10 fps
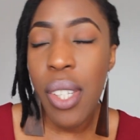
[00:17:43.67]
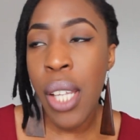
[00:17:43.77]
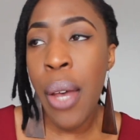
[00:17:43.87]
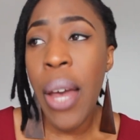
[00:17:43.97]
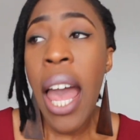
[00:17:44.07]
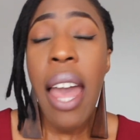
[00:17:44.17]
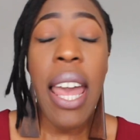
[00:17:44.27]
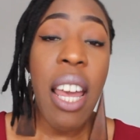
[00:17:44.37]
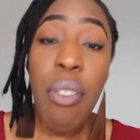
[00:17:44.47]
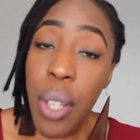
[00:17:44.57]
So
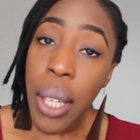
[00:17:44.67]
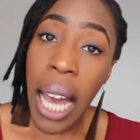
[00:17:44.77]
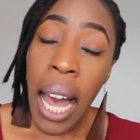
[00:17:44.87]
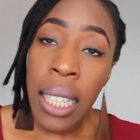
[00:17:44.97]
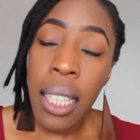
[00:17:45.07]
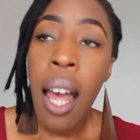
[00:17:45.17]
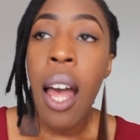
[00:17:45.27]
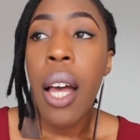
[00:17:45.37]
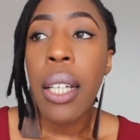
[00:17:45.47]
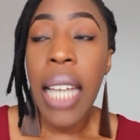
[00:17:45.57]
if you can,
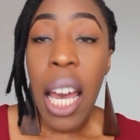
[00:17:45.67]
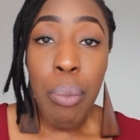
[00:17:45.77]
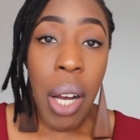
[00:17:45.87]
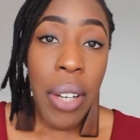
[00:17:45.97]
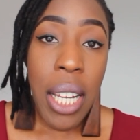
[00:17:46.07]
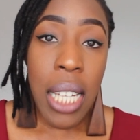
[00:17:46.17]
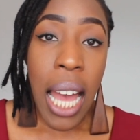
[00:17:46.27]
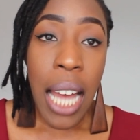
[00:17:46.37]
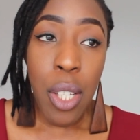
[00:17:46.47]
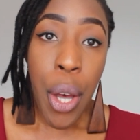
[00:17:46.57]
get married
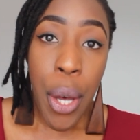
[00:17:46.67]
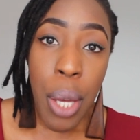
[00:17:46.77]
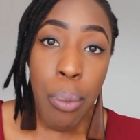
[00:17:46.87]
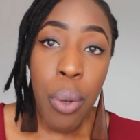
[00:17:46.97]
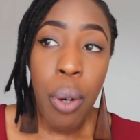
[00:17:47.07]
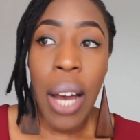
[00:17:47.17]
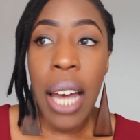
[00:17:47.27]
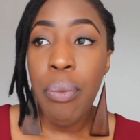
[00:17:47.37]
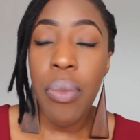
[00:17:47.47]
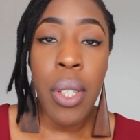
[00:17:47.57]
at home or at,